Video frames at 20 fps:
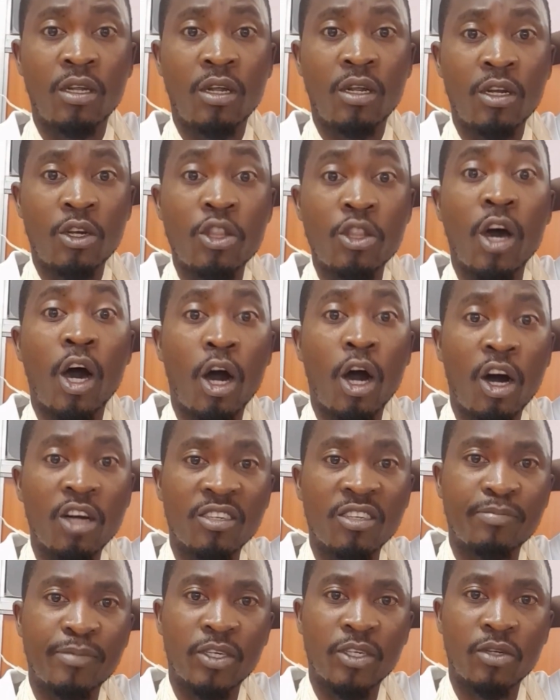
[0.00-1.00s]
to the
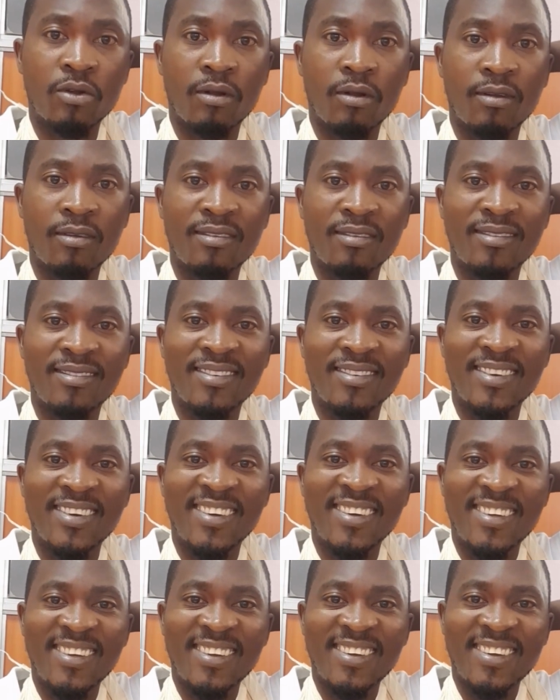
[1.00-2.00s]
hospital.
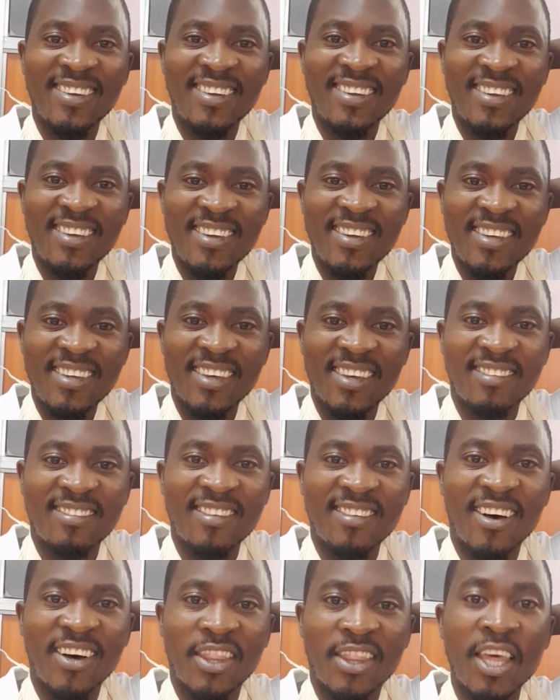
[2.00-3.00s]
Yes,
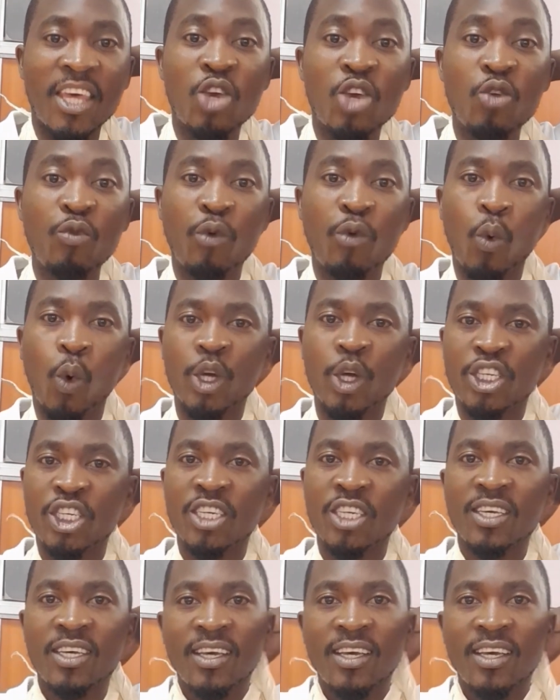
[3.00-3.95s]
thank you for watching.